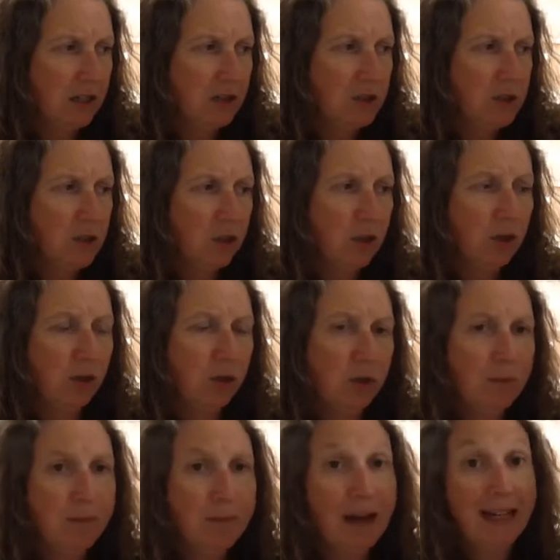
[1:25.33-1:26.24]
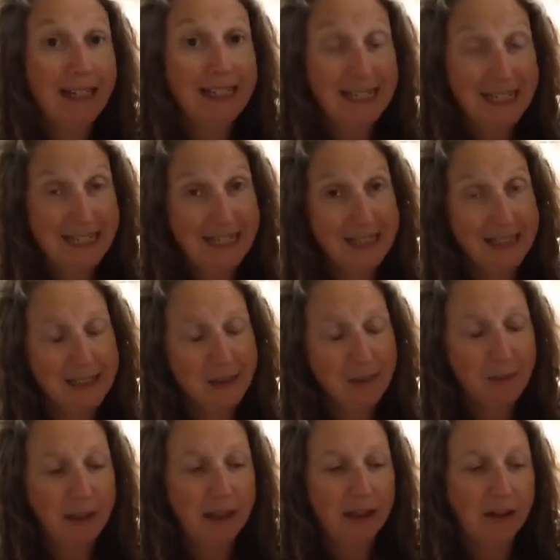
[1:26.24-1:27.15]
to my niece
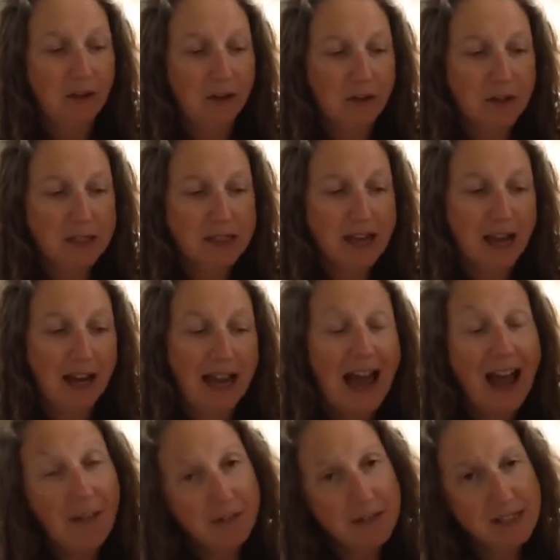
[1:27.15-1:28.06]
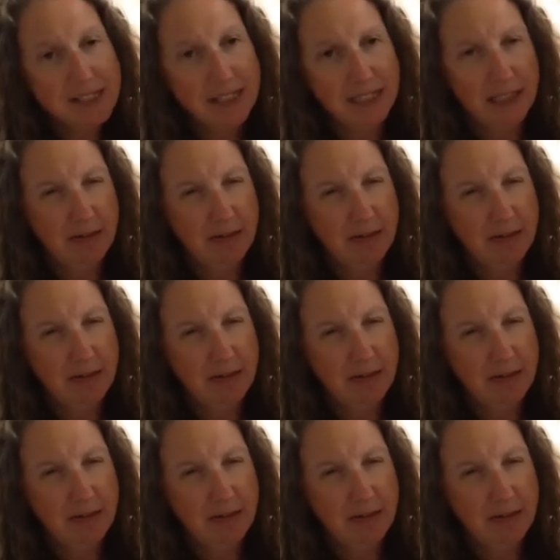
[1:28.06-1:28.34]
because I haven't seen